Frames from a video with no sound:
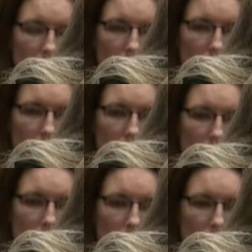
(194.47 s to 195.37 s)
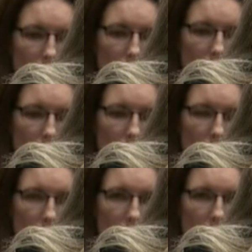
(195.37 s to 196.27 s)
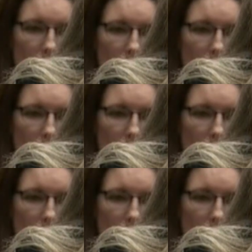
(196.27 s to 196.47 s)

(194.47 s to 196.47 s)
(silent)